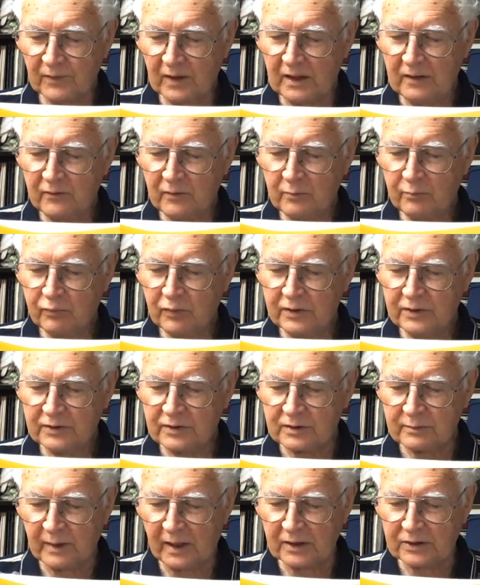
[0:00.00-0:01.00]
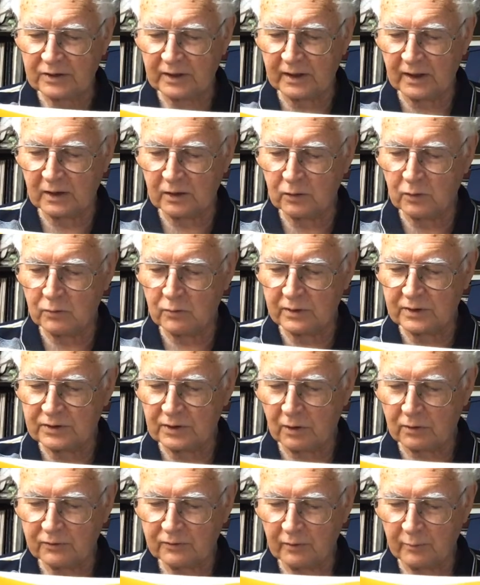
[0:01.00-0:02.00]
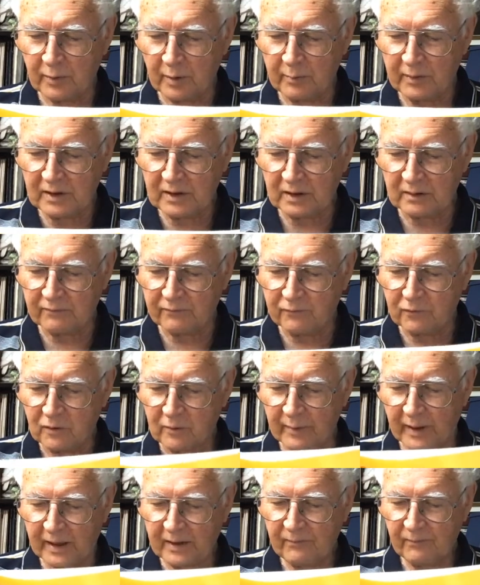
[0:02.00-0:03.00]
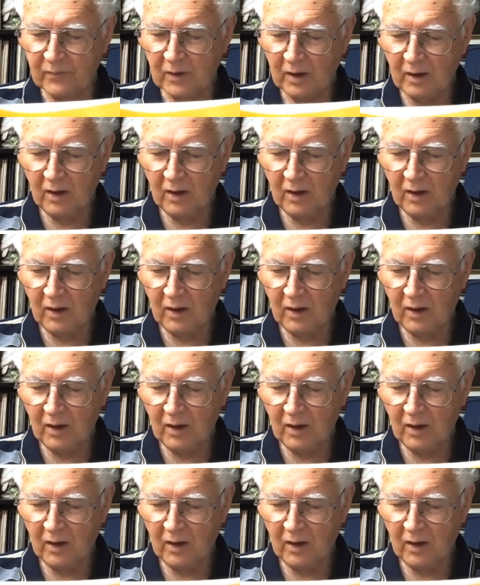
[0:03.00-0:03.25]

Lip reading: Even printers managed to get good results from the medium format.